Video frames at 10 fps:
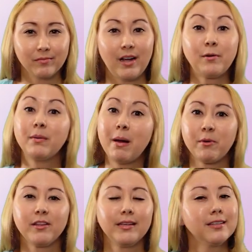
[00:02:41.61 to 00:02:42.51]
And
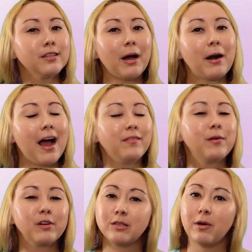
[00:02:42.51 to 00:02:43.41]
remember, this is about
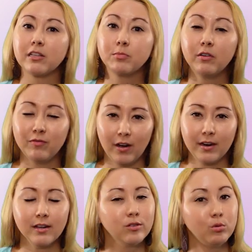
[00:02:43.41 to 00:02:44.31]
having responsible
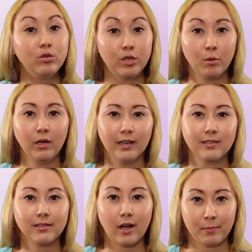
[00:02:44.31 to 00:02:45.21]
fun, so don't
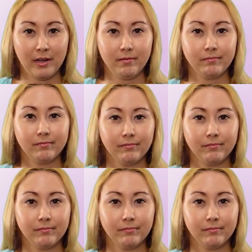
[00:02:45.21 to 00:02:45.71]
get sloppy.